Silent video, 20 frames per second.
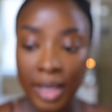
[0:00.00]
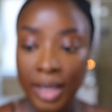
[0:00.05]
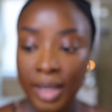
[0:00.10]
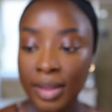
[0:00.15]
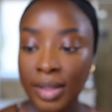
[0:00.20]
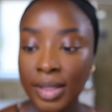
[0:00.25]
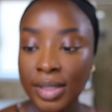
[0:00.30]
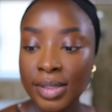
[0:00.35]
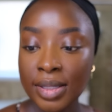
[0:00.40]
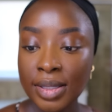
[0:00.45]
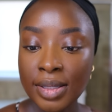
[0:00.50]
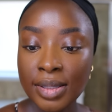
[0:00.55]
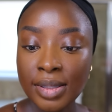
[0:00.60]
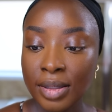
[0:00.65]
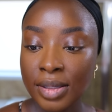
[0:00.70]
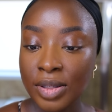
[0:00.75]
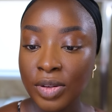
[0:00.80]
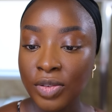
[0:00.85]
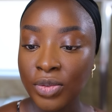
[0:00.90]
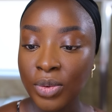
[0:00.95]
And this is
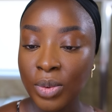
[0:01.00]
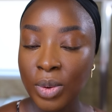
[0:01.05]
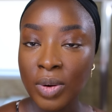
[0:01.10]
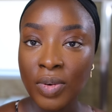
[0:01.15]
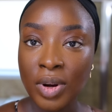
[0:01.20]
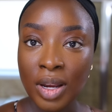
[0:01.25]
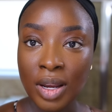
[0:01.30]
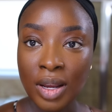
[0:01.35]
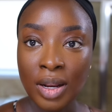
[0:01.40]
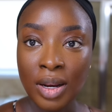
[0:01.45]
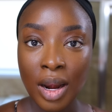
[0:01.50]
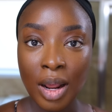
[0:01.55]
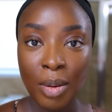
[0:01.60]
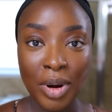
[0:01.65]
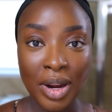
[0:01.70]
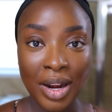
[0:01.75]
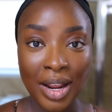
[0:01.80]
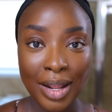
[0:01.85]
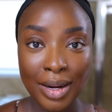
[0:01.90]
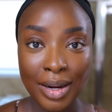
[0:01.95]
the Sephora
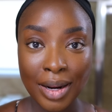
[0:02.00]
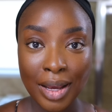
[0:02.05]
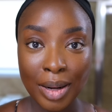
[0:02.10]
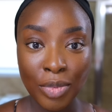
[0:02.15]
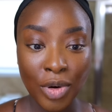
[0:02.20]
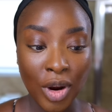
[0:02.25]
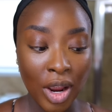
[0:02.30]
number ninety-nine